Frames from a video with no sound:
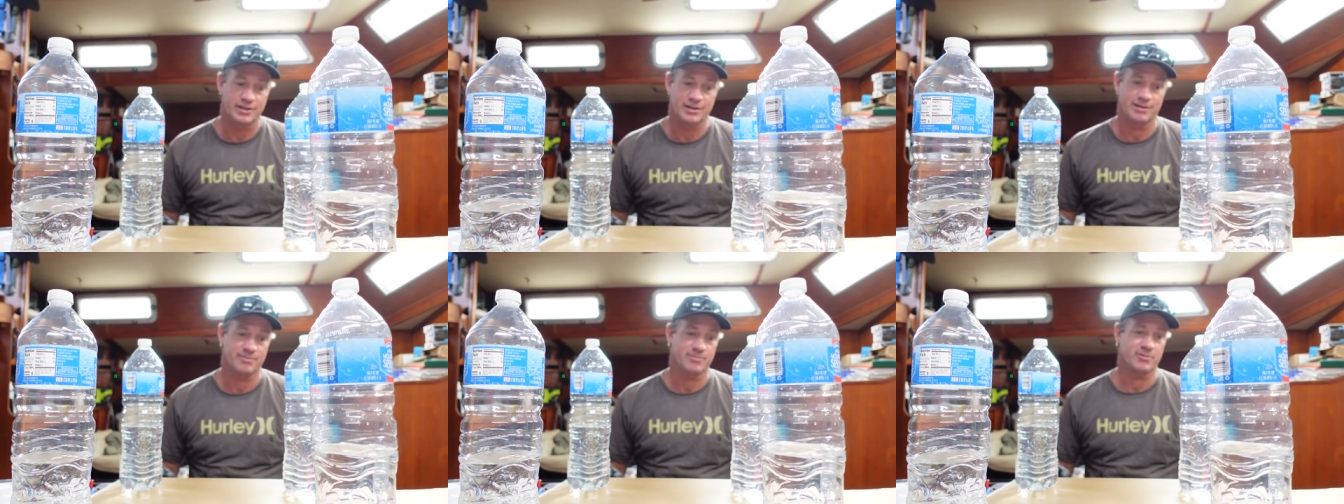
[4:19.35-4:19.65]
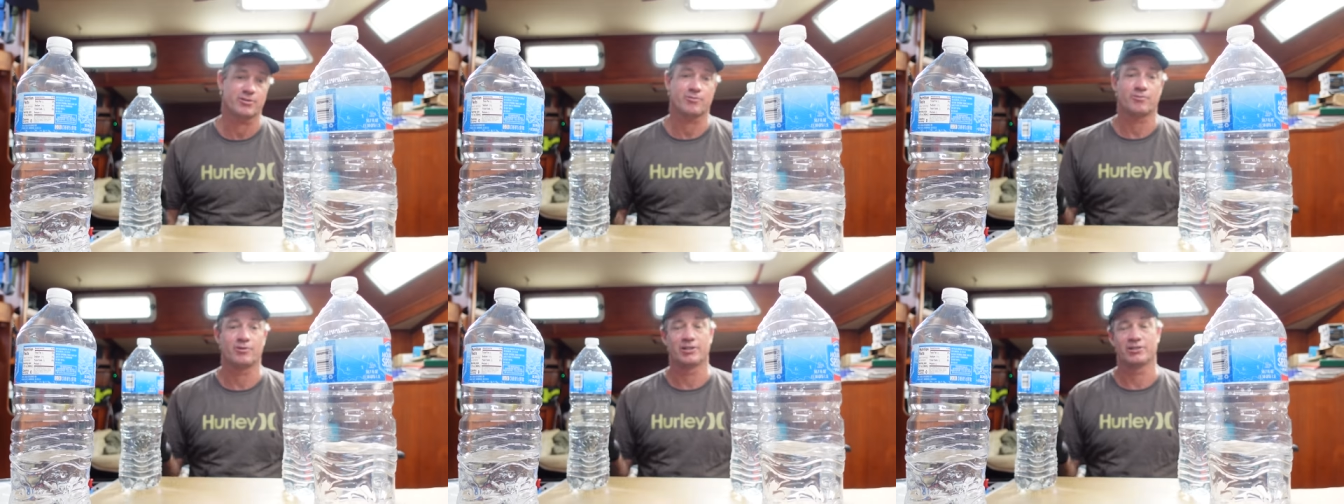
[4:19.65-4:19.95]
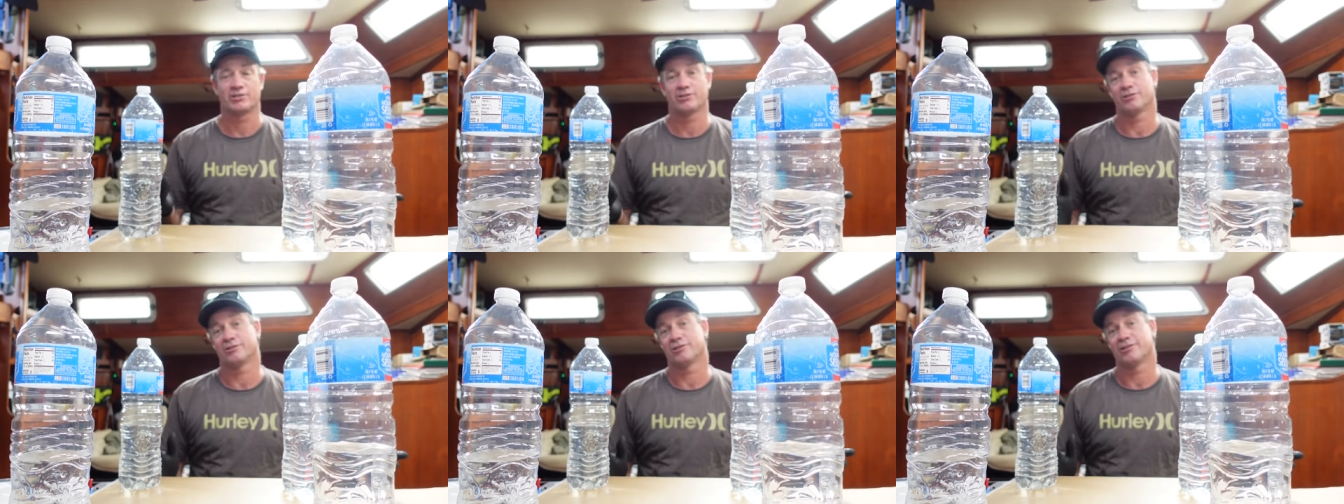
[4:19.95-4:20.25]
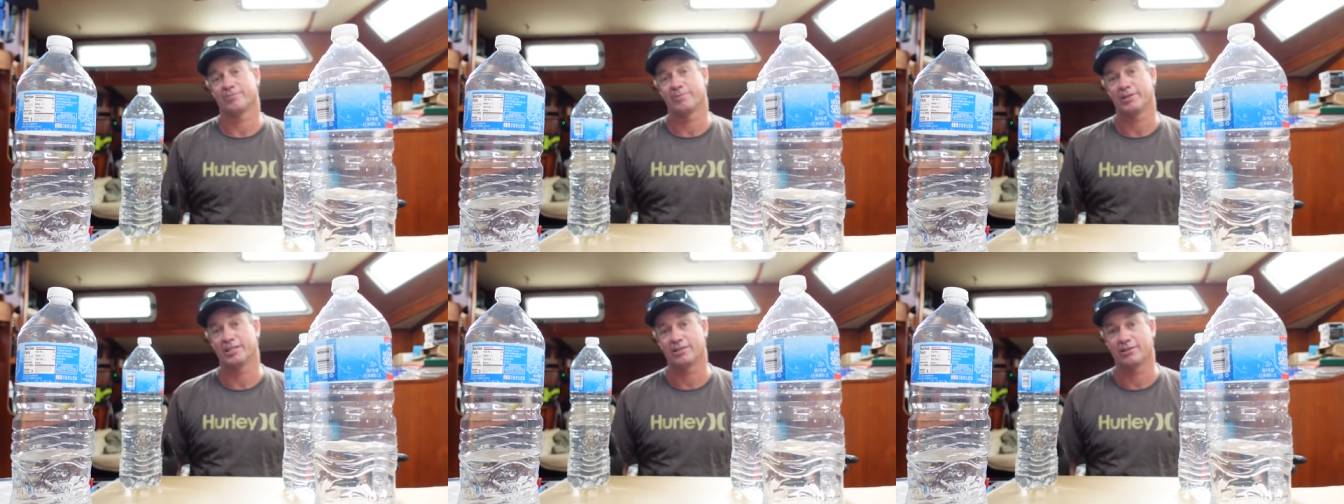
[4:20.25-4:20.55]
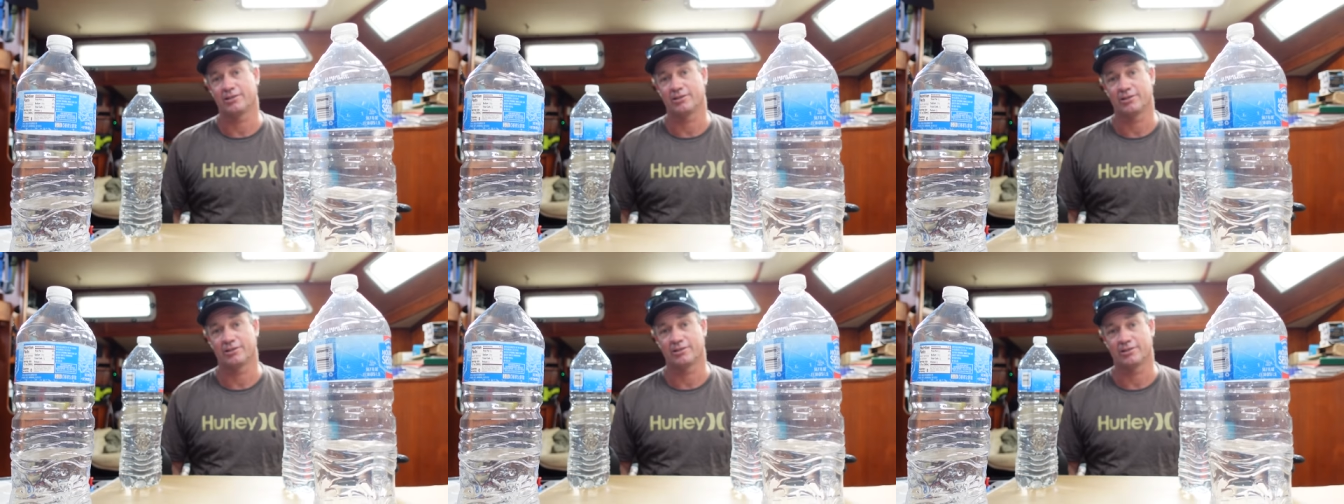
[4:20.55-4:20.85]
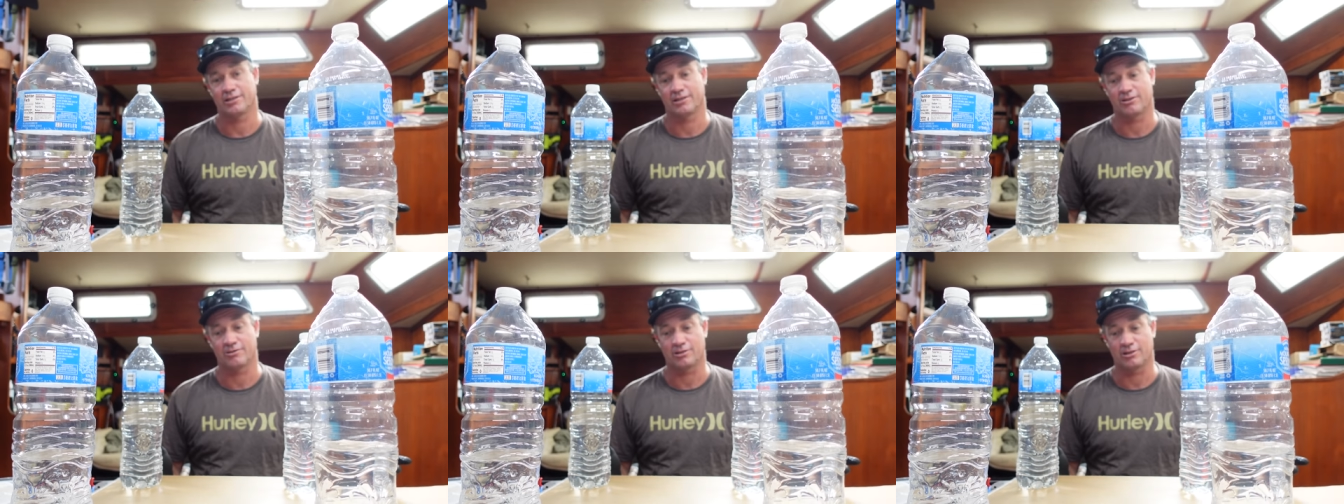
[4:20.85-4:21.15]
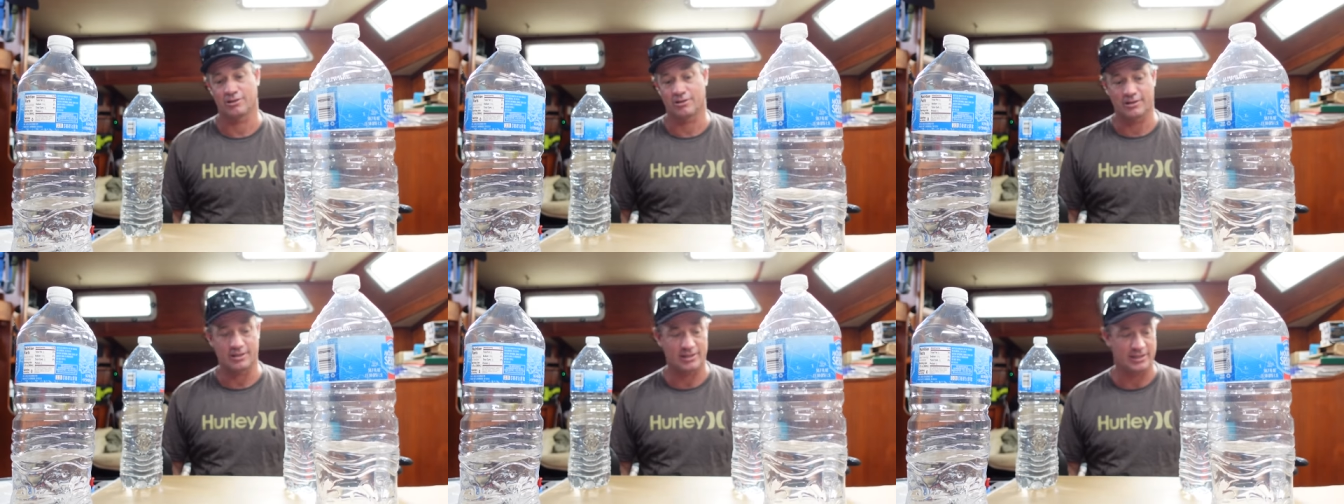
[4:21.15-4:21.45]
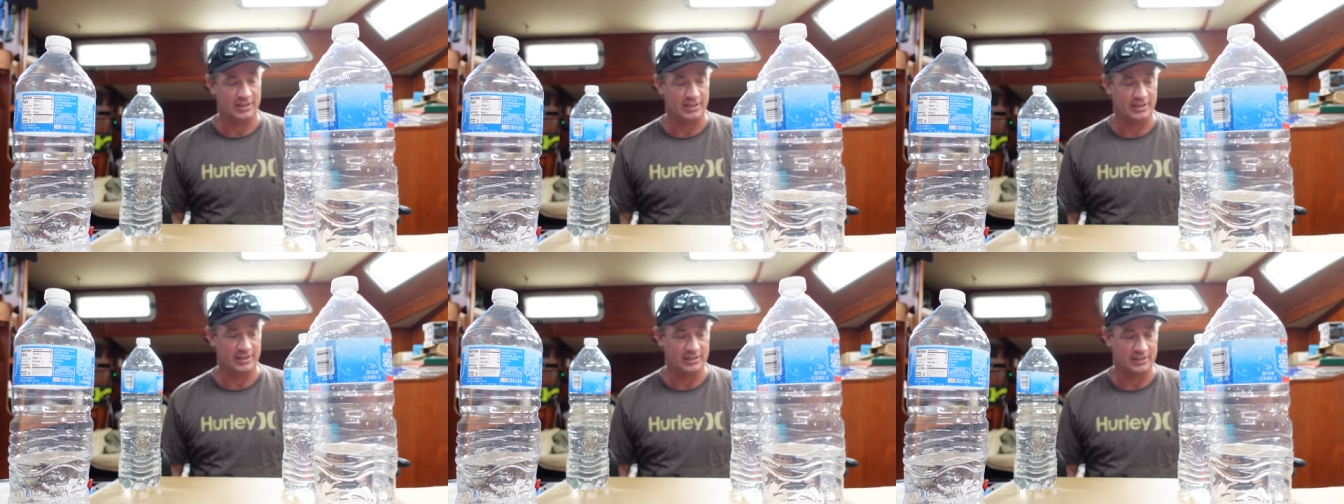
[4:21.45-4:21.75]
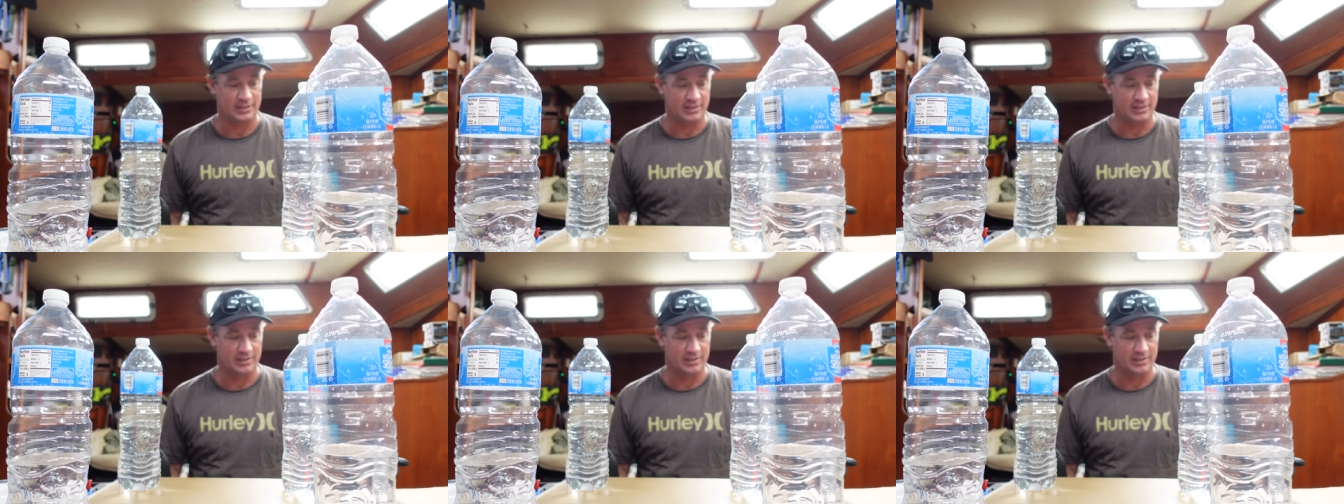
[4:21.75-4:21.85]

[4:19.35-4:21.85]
I'm not quite sure, I've been heard told a lot of things.